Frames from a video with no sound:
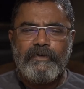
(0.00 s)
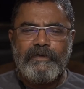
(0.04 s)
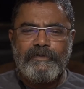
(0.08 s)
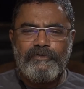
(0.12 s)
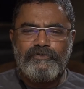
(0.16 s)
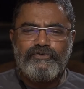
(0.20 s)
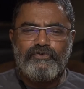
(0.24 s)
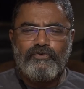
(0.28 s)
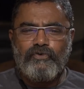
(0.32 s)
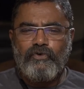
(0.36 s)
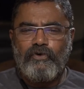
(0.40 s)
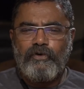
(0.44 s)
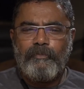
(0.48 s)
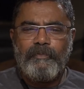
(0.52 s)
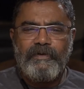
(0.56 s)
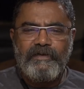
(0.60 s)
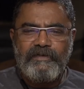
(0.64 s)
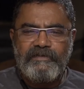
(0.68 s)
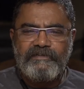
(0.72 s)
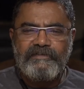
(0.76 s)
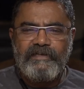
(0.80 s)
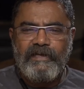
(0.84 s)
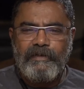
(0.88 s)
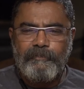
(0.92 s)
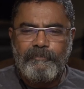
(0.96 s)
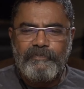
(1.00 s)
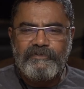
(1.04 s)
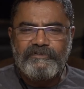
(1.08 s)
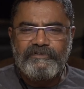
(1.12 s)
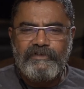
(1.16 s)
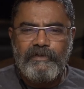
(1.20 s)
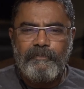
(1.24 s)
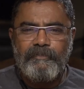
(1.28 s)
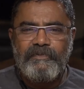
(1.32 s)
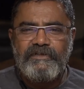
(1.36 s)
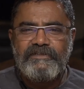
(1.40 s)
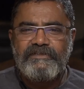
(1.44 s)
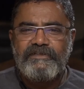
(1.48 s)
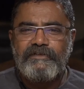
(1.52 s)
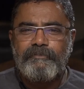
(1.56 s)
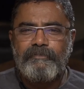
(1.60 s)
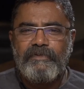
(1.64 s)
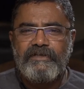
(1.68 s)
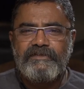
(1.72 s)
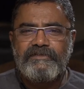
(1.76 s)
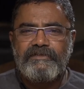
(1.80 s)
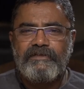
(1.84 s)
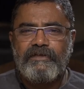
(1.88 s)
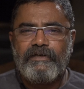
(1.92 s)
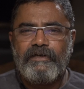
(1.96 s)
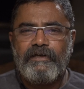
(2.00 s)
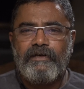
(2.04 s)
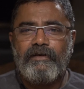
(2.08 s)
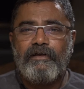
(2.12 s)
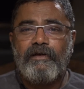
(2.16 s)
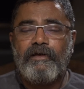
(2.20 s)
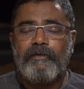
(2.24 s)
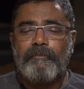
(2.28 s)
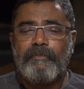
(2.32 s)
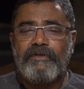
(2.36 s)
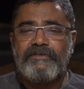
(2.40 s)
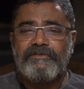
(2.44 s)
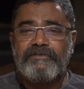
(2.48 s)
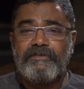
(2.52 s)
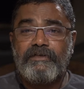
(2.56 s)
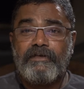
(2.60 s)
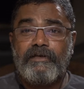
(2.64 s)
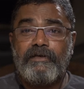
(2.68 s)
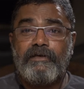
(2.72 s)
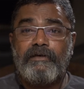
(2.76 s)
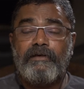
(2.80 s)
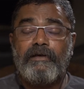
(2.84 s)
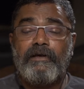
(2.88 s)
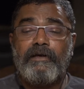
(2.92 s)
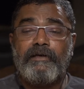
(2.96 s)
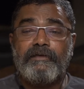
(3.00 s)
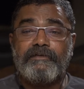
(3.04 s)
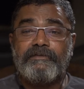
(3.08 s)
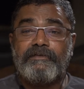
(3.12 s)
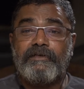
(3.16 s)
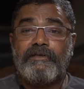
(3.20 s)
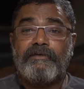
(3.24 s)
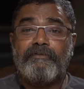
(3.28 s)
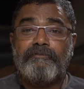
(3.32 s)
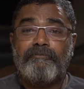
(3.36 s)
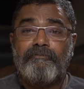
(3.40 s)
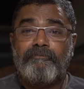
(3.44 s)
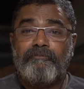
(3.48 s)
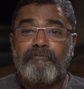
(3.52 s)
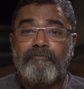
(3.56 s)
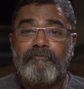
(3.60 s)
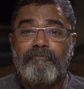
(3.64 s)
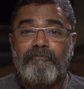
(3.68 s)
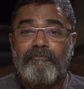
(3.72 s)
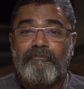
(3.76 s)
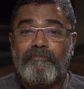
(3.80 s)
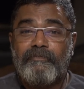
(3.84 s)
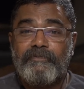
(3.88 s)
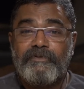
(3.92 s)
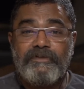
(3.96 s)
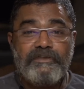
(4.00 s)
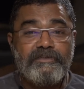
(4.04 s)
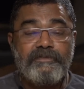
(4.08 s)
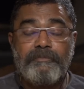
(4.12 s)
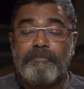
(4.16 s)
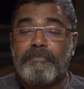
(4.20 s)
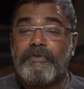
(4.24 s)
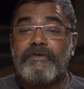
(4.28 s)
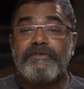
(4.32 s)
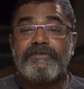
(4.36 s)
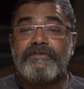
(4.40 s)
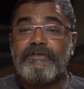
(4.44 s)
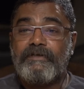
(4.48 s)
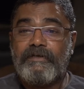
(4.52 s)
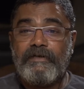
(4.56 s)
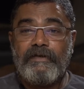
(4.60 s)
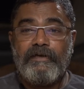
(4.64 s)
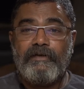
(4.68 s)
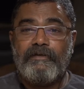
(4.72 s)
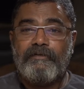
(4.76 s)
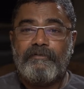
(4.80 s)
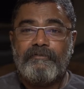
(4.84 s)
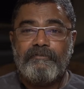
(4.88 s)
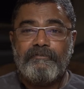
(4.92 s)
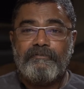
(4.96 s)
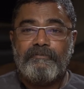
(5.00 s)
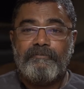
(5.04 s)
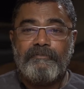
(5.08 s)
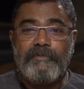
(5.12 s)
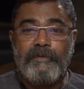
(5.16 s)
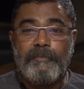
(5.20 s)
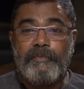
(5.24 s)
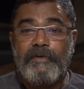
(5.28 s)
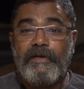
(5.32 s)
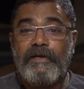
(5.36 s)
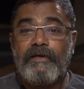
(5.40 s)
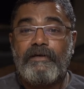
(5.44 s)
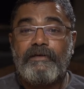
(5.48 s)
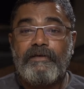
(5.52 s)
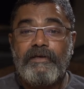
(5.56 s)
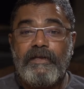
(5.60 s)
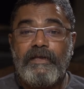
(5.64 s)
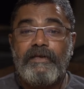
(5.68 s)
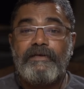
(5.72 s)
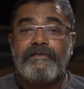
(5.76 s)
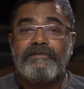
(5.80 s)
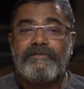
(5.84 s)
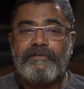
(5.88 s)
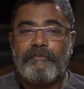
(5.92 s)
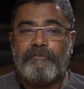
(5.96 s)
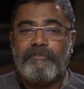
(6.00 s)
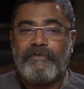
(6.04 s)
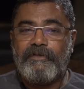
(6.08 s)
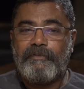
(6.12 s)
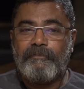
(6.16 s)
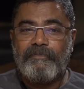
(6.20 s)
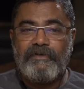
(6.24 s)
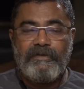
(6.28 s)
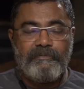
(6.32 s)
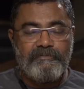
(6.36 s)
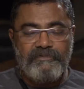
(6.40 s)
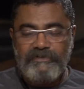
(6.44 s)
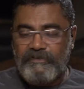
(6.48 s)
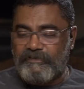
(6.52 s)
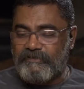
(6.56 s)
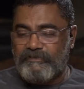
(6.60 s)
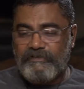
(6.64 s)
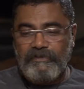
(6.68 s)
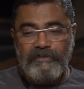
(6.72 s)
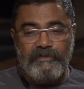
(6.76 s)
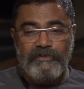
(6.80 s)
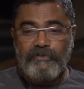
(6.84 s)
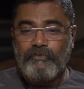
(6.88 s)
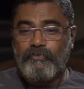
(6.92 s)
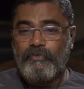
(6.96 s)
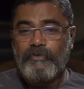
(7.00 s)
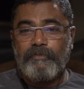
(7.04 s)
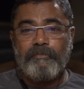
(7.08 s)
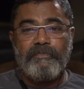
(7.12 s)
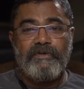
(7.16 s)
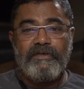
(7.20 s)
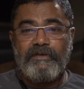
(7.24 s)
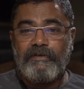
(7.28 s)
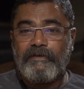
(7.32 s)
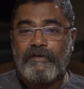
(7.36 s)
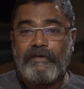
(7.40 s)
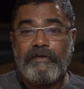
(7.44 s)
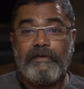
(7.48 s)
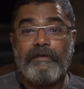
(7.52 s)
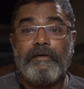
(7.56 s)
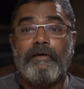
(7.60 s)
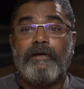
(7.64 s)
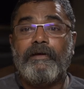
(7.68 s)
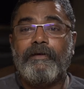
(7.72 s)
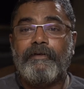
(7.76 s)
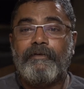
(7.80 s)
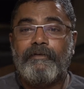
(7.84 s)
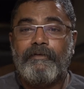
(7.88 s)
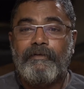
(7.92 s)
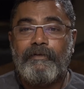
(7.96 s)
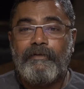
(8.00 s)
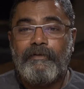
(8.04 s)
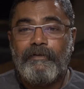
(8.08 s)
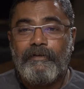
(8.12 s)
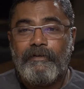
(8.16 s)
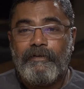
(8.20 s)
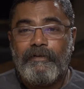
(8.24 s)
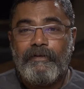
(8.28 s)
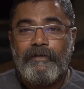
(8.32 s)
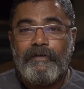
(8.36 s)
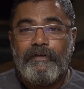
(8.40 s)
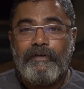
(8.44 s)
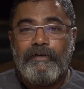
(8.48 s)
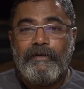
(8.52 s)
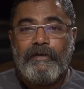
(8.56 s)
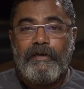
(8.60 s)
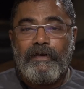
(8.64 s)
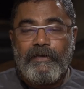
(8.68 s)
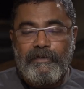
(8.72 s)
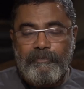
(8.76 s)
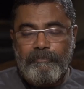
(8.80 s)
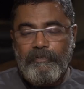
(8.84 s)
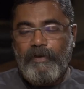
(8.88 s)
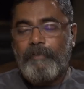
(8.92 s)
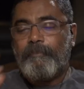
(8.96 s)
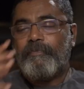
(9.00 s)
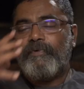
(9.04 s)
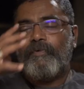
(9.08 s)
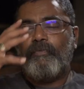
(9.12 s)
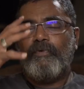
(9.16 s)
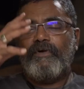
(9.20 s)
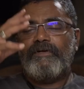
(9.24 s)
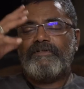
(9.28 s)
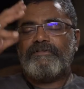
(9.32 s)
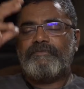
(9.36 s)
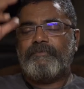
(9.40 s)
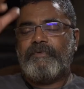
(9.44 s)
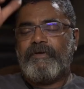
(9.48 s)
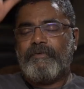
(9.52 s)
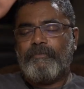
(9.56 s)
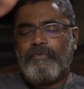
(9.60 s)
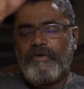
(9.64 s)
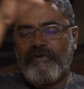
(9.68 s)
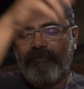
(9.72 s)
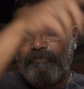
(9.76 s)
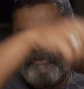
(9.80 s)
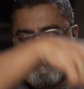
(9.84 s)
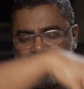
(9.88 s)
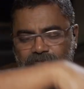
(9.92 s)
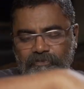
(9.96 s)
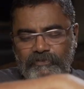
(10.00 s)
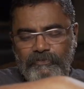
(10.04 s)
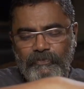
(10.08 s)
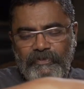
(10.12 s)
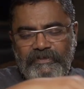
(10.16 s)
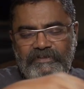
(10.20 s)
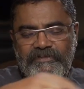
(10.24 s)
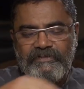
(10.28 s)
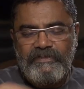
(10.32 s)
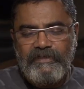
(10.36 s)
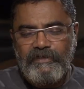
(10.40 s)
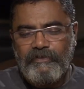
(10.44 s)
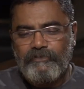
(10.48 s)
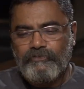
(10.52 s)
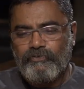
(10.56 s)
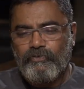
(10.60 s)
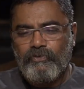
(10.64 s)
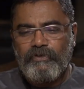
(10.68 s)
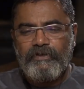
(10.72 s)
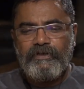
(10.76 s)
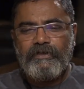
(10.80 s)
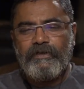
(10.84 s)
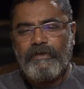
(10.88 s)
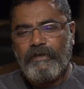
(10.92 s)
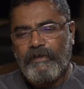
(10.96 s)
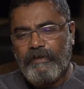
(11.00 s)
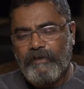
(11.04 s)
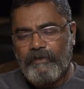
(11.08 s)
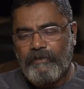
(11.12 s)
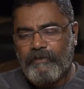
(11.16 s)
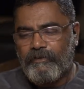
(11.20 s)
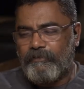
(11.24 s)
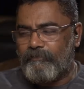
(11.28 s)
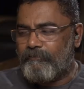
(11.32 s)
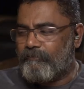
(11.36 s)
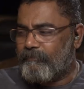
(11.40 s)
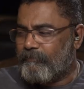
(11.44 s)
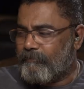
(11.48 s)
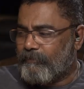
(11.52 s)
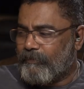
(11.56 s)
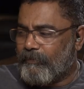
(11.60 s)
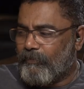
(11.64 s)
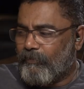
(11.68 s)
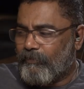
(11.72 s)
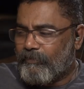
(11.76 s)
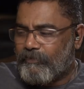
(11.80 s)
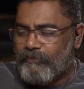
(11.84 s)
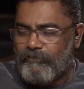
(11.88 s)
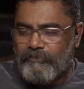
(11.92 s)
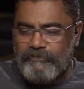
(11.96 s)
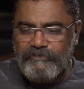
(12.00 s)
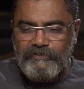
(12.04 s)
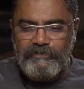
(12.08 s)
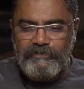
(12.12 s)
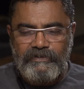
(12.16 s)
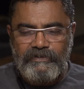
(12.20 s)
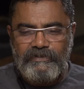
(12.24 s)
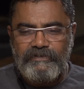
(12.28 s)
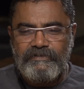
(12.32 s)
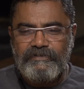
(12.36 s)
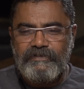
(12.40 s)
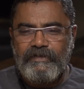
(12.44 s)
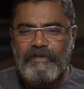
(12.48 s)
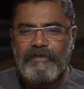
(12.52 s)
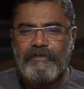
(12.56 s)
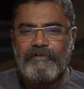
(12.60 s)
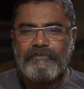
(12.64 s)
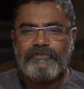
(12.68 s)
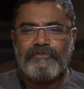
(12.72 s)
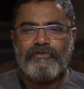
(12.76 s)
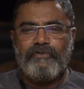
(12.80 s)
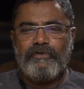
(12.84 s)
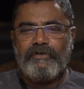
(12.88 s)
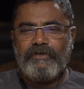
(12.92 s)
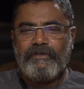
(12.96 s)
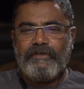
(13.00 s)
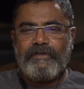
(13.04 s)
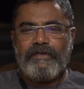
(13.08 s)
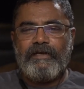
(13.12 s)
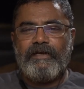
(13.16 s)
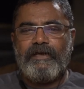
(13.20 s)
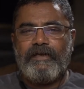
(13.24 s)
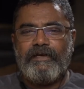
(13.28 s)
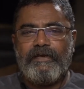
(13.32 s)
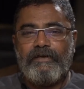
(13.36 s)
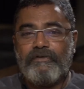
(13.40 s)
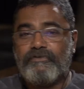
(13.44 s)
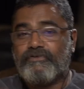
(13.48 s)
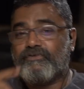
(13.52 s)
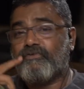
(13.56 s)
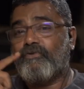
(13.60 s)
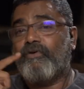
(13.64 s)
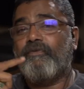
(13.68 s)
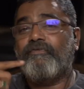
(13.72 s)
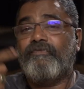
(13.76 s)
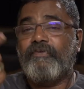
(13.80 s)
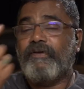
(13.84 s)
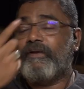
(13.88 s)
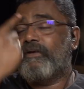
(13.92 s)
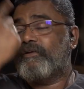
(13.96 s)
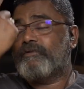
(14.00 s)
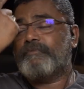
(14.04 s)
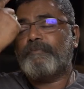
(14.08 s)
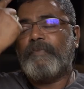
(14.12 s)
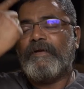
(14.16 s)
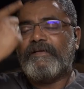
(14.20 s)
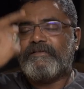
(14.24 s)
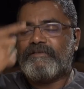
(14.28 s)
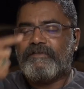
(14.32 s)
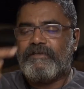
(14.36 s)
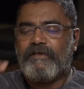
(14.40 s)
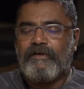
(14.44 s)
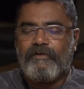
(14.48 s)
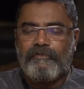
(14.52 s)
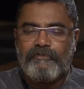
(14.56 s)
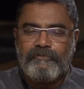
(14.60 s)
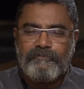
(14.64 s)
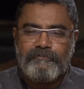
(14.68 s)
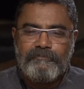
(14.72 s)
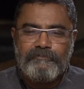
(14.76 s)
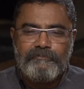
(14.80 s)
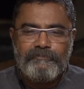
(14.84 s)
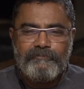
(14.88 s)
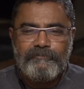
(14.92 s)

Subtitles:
And I used to call my disciples, come and see Master can die, Master can die. I said, just a person die. Maybe I attained something, but I'm just like you and me, you can die. I remember once my wife was on the one side, I was holding her hand, and the doctor the other side, I was holding their hand, and I was coughing and I was passing out.